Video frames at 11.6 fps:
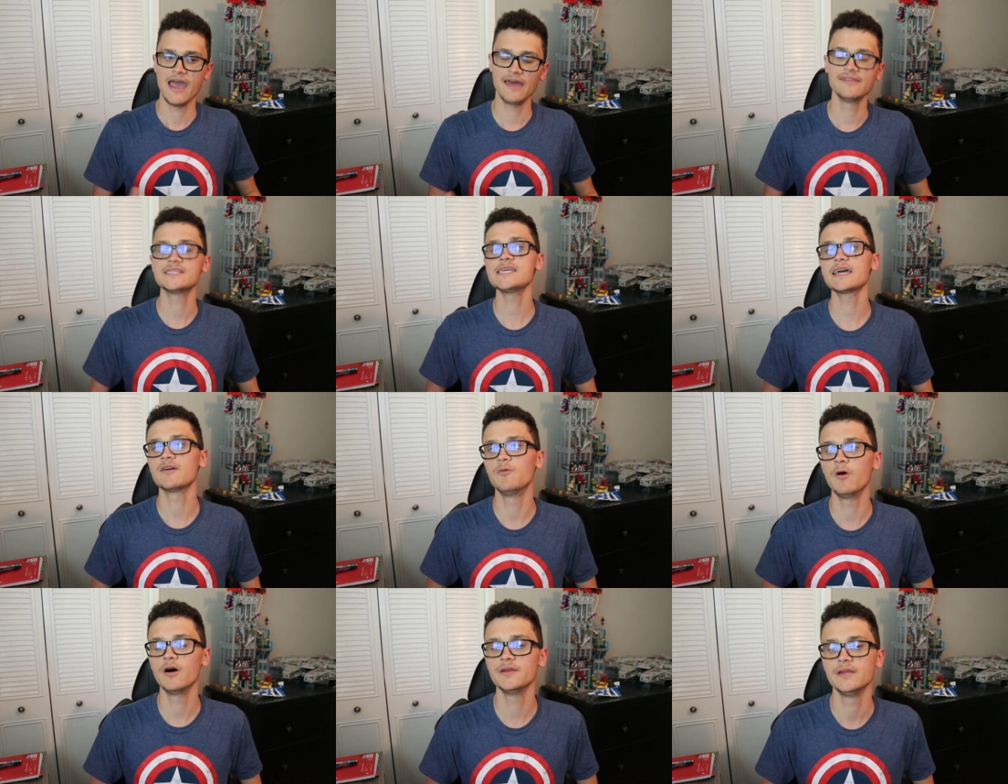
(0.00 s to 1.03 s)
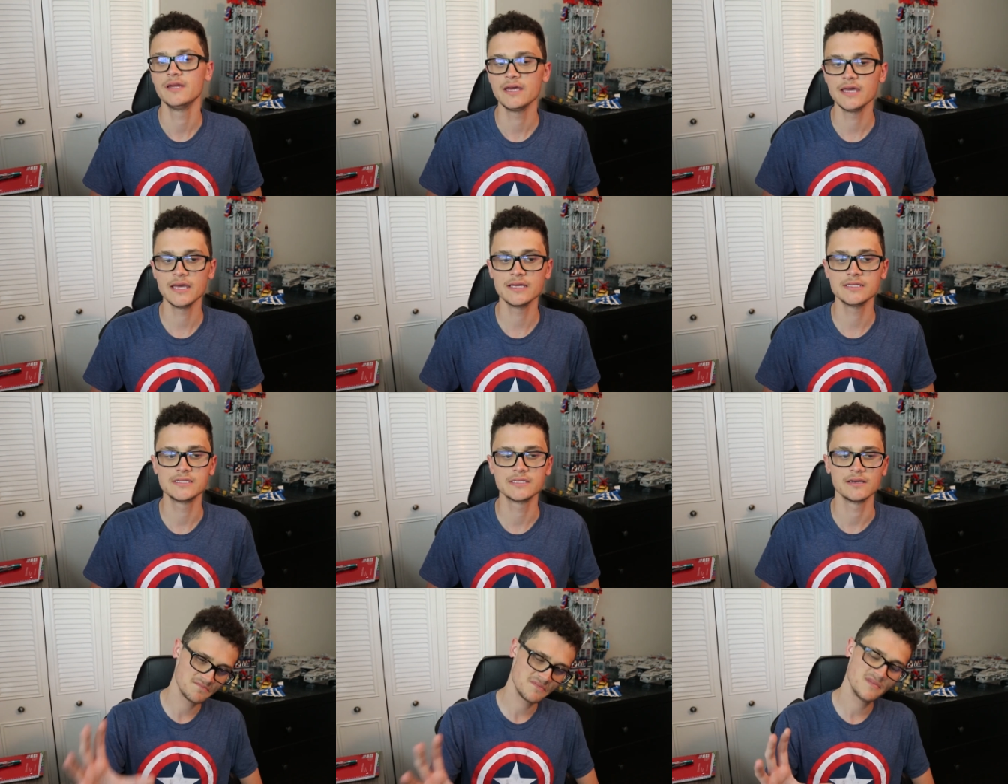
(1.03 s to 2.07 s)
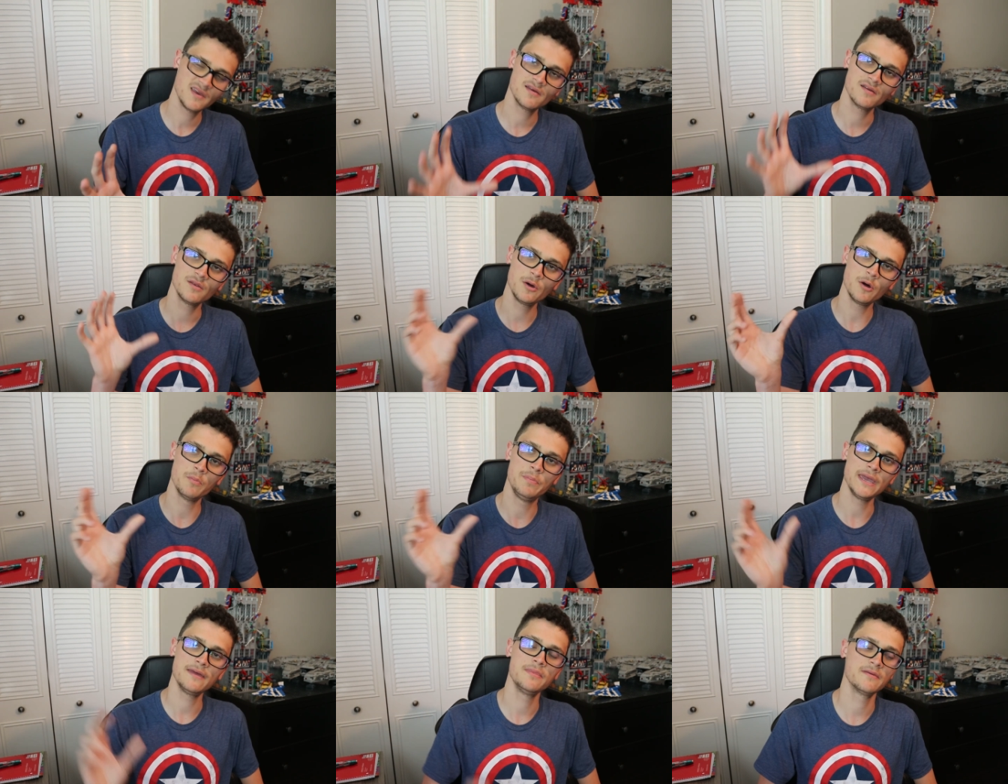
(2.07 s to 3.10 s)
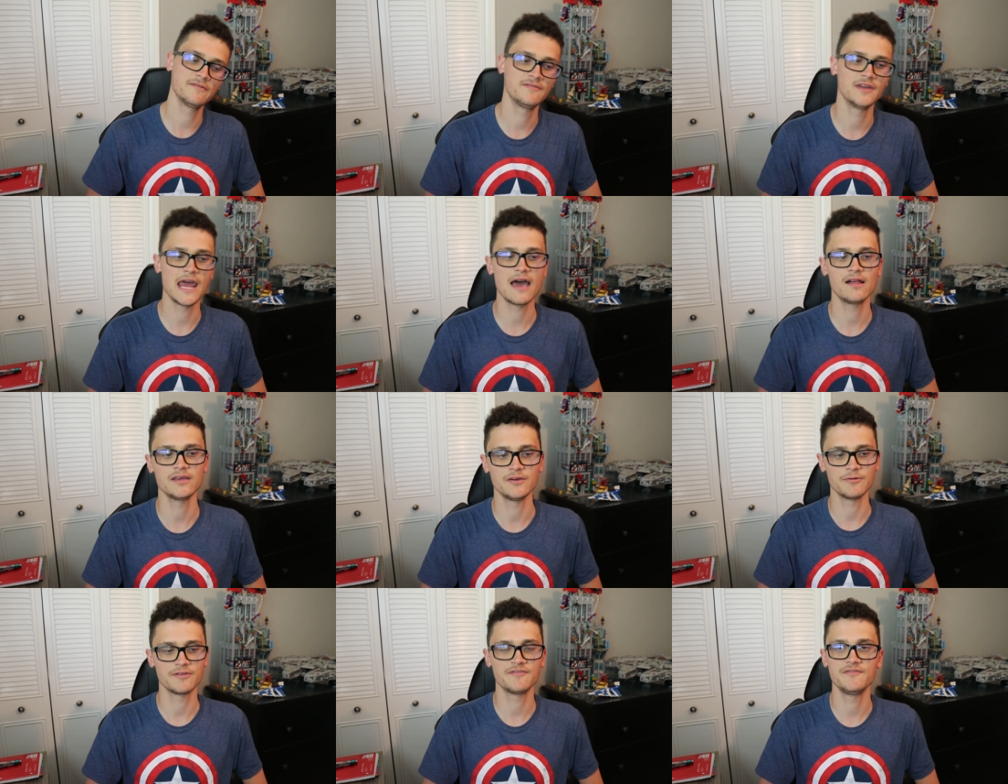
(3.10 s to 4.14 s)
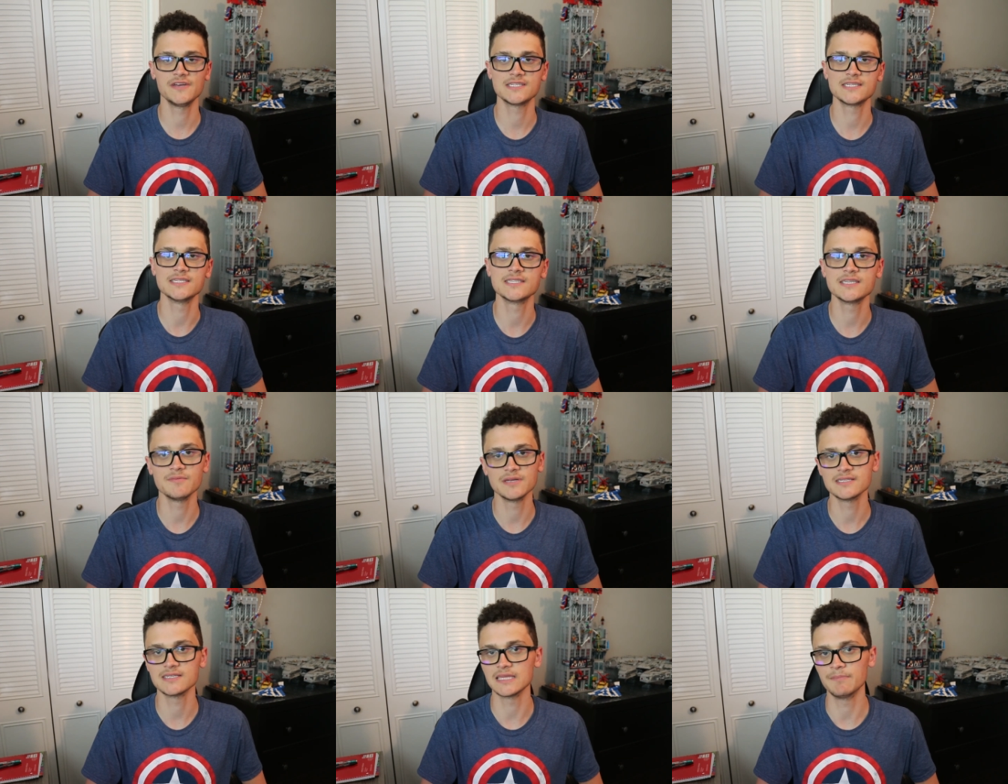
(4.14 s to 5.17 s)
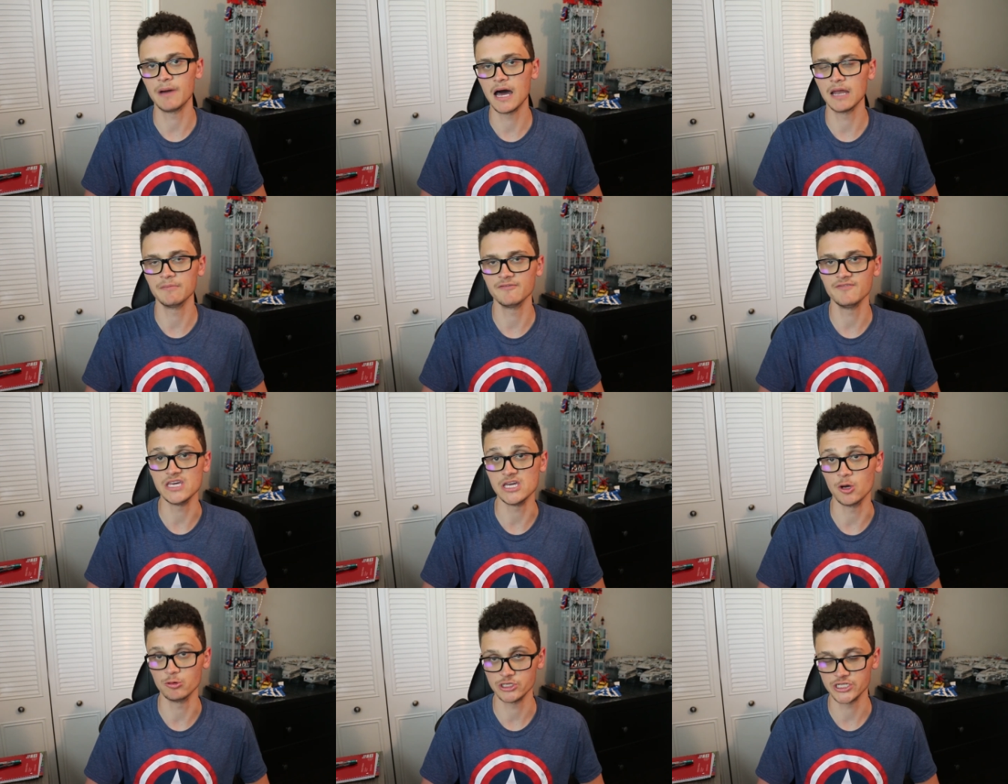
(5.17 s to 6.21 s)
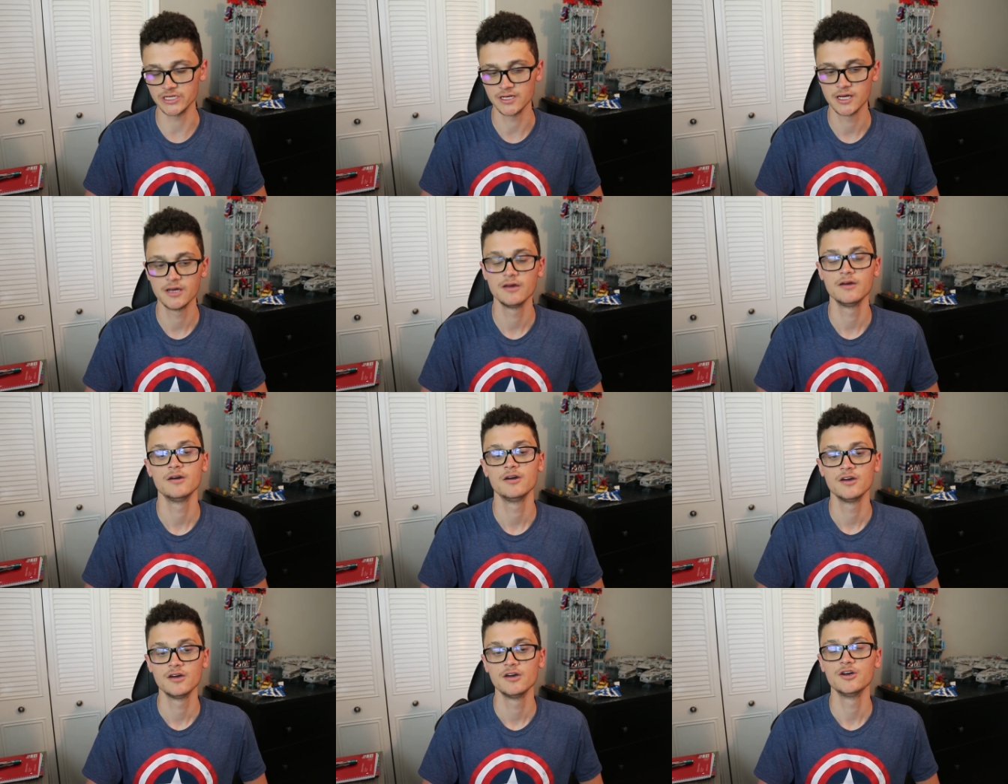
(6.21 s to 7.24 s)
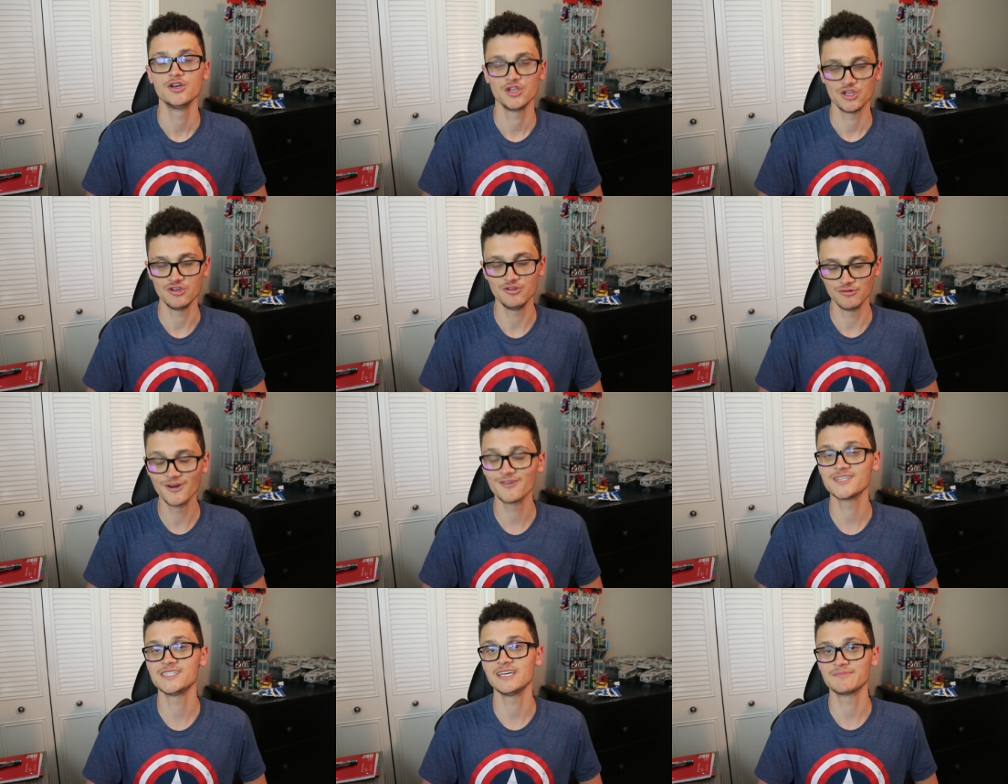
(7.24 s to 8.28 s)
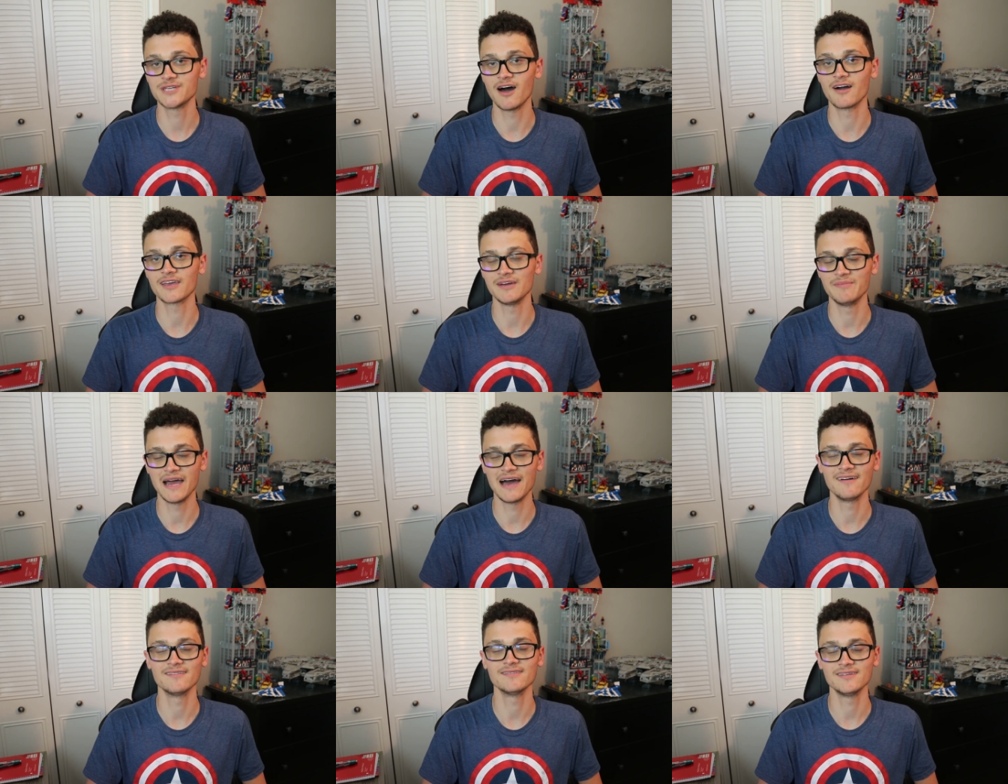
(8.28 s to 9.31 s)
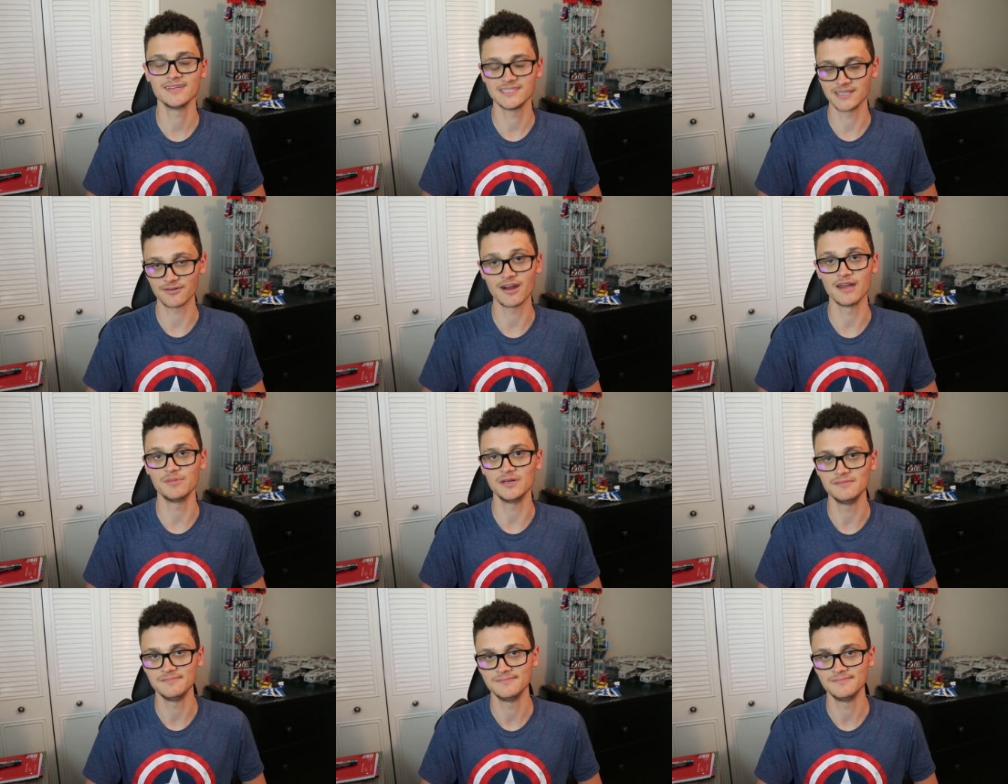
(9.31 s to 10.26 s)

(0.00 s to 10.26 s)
And the second one is a little bit in the finale with Fitz and Simmons in the bottom of the ocean. You know the scene I'm talking about. It's incredible.